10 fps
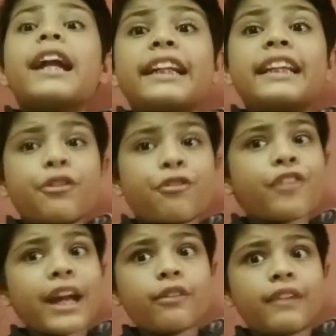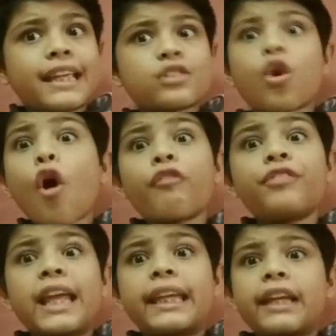Different ways of
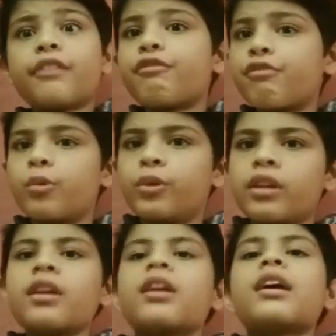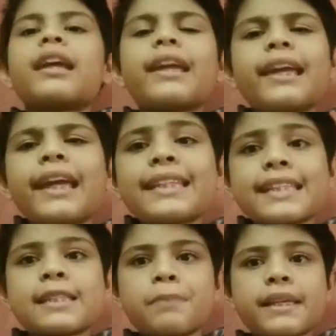taking food. Each
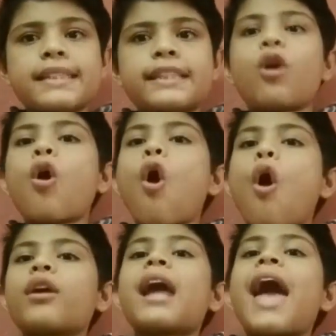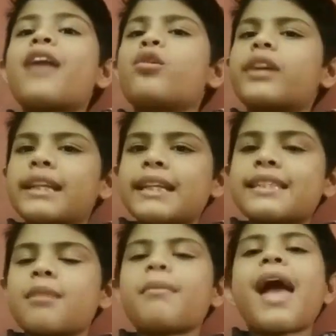species or an
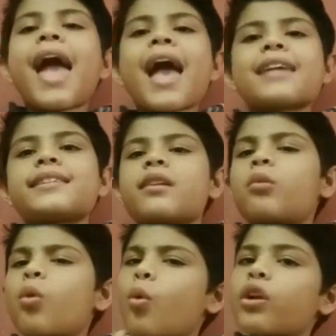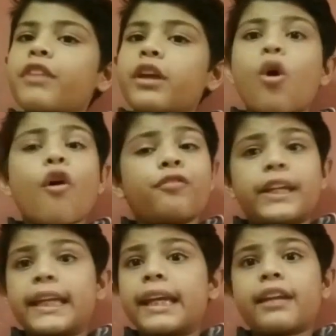organism has their own way of
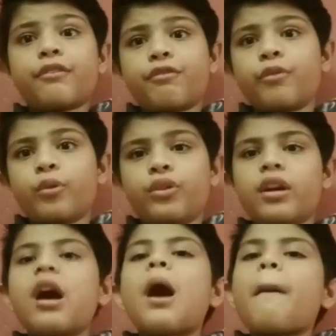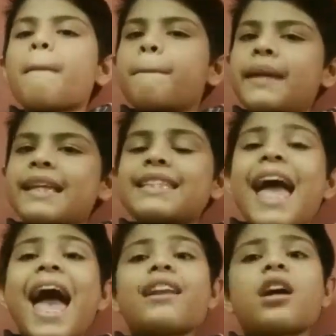taking in food. Bees
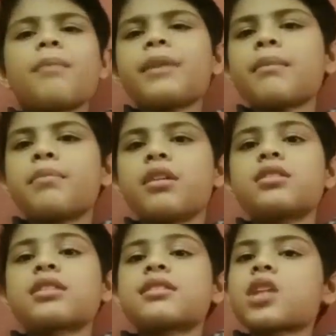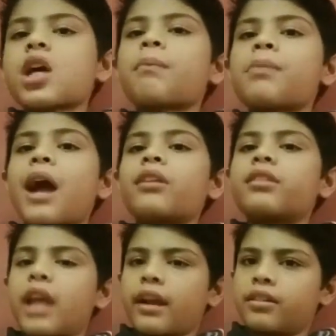and hummingbirds suck plant
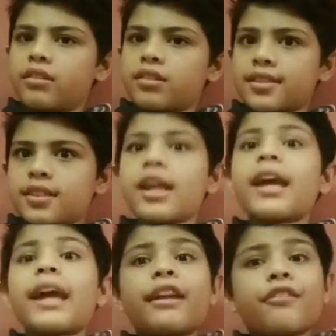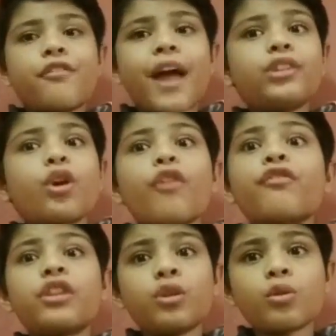nectars in front of
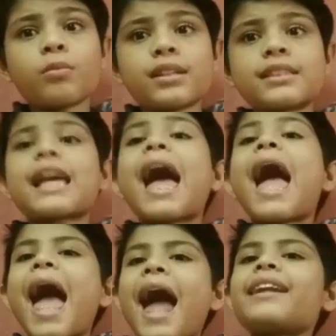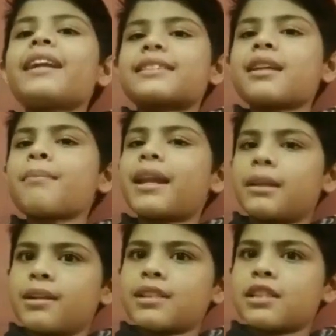humans, and some
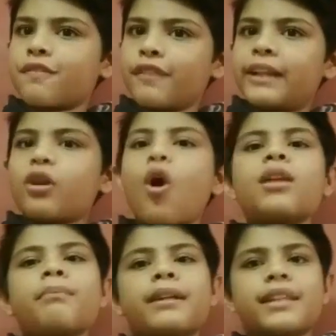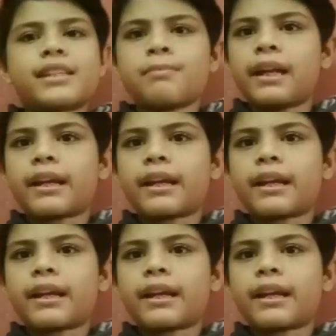animals feed on mother's milk.